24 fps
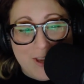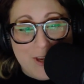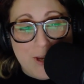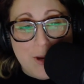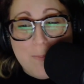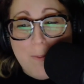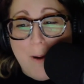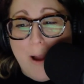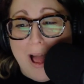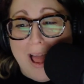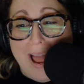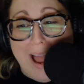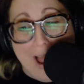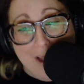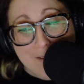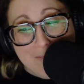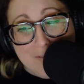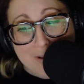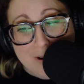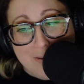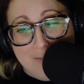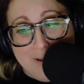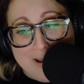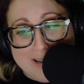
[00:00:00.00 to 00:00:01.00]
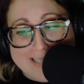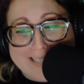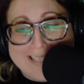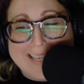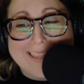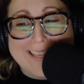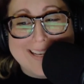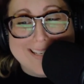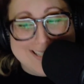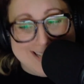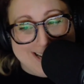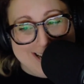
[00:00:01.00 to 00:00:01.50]
You brought everyone to
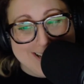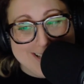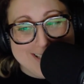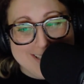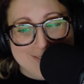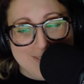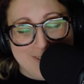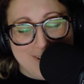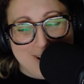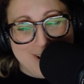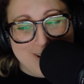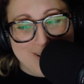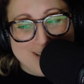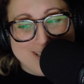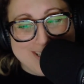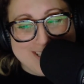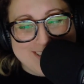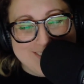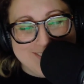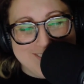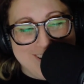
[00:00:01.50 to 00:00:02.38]
the dance floor, Christopher.